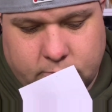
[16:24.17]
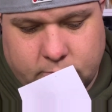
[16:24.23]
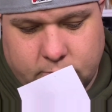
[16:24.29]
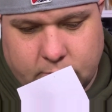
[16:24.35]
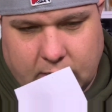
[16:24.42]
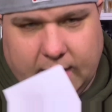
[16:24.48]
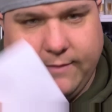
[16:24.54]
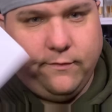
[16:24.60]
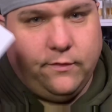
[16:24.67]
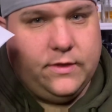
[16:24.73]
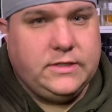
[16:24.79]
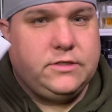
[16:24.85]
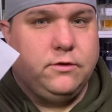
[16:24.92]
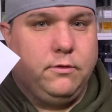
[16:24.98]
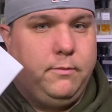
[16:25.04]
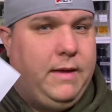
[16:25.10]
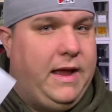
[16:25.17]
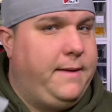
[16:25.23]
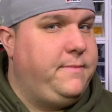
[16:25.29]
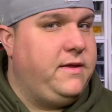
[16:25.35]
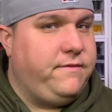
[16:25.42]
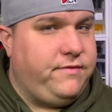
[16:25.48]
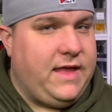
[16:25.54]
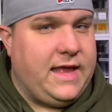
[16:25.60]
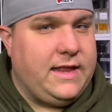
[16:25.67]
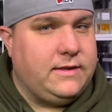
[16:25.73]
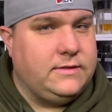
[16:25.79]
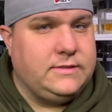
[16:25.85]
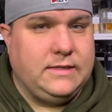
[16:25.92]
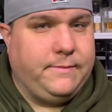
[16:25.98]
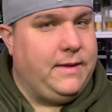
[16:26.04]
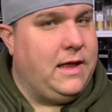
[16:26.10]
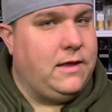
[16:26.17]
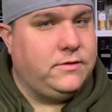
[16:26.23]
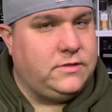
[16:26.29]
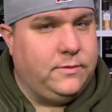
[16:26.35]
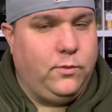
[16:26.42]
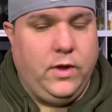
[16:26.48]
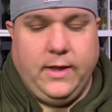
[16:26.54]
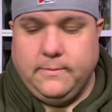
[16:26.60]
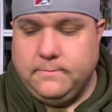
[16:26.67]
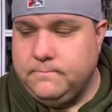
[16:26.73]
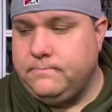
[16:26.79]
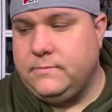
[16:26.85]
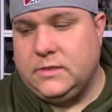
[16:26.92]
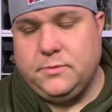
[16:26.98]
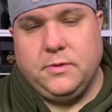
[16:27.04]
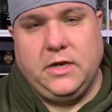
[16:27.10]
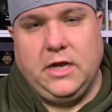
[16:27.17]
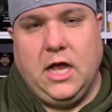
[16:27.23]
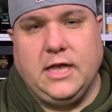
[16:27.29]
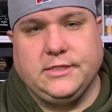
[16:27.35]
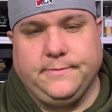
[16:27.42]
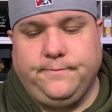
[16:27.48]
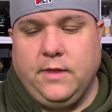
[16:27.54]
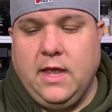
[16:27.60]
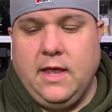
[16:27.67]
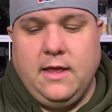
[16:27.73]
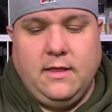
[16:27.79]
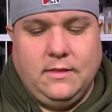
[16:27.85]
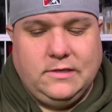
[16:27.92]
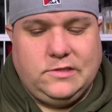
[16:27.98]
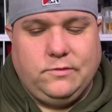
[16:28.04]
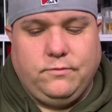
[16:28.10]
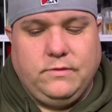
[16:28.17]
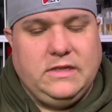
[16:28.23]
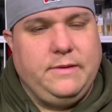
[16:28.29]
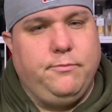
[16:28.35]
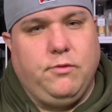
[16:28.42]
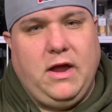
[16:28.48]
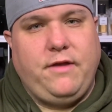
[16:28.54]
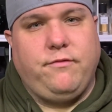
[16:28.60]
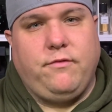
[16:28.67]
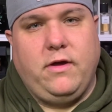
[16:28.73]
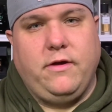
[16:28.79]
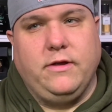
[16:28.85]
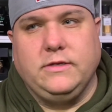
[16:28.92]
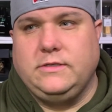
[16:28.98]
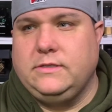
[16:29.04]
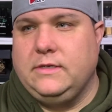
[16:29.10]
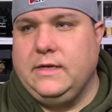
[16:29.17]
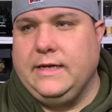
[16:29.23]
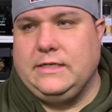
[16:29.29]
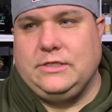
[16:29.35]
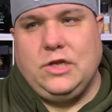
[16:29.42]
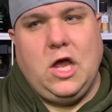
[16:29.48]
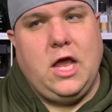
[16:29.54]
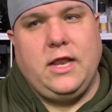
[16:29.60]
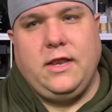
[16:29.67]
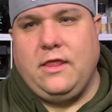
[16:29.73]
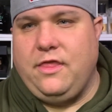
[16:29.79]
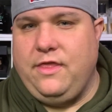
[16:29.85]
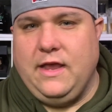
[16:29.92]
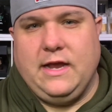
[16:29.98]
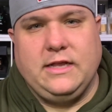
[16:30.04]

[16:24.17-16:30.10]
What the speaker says: And for this to remind me of that somehow, some way, it's pretty awesome. This is a really bright fragrance. It's not thick.